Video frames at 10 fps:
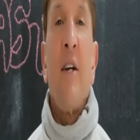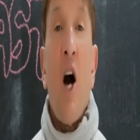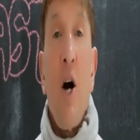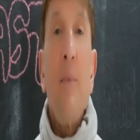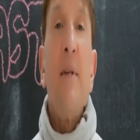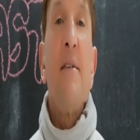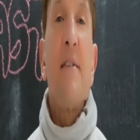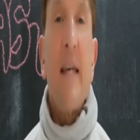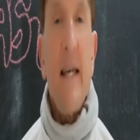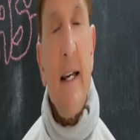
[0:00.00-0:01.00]

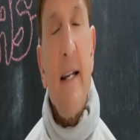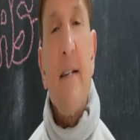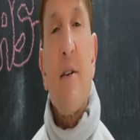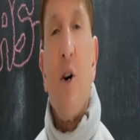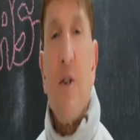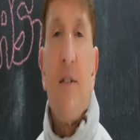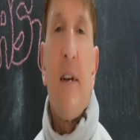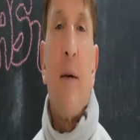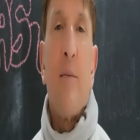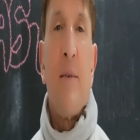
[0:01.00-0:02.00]
Kahneman's key
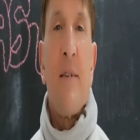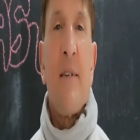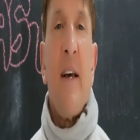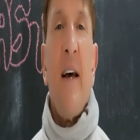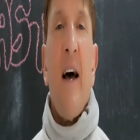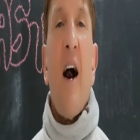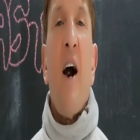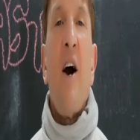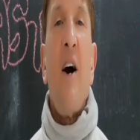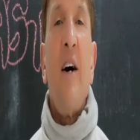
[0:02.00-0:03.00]
concepts
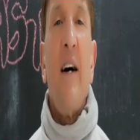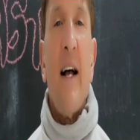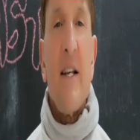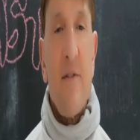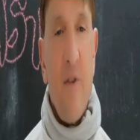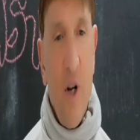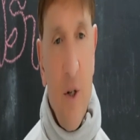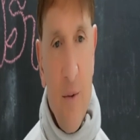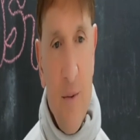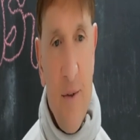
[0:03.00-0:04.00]
are as
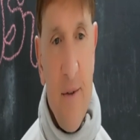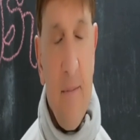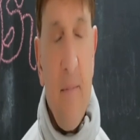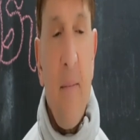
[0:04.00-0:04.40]
follows: